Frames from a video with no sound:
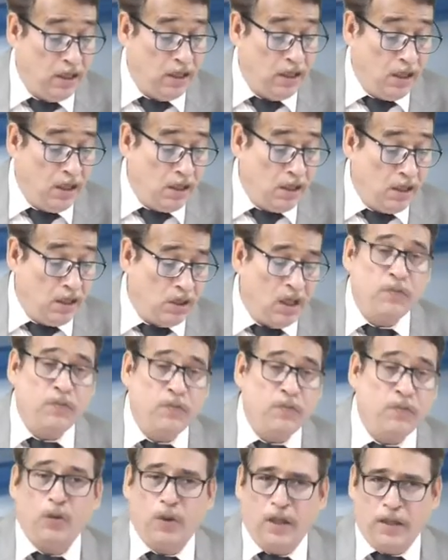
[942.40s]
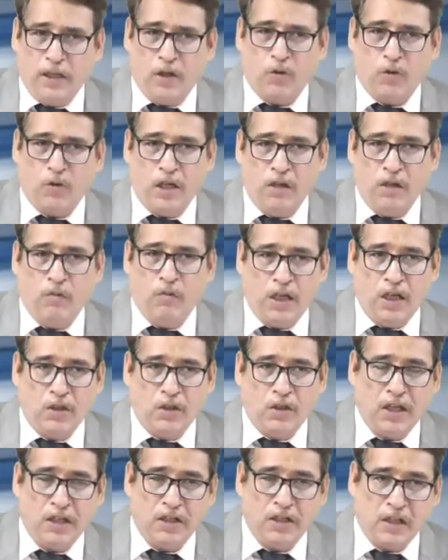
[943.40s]
you come through any query, want to
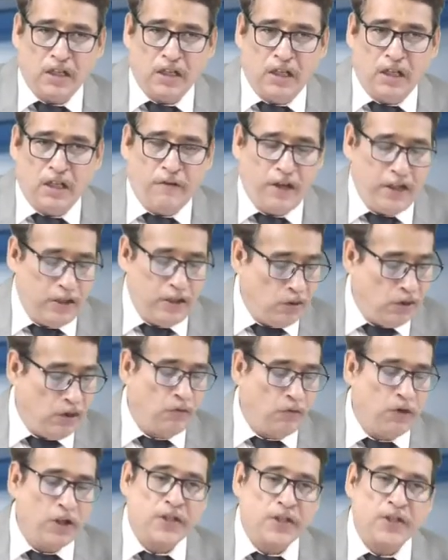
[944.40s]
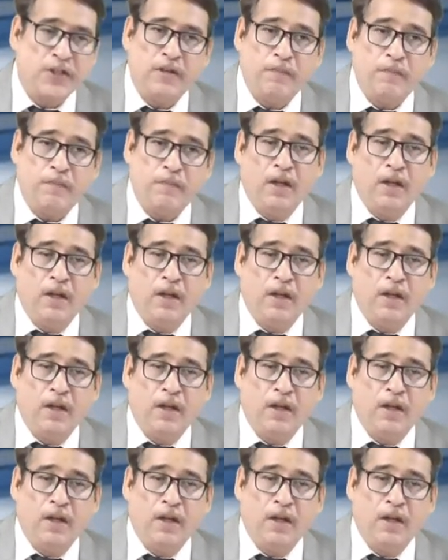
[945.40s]
get it clarified, you can WhatsApp.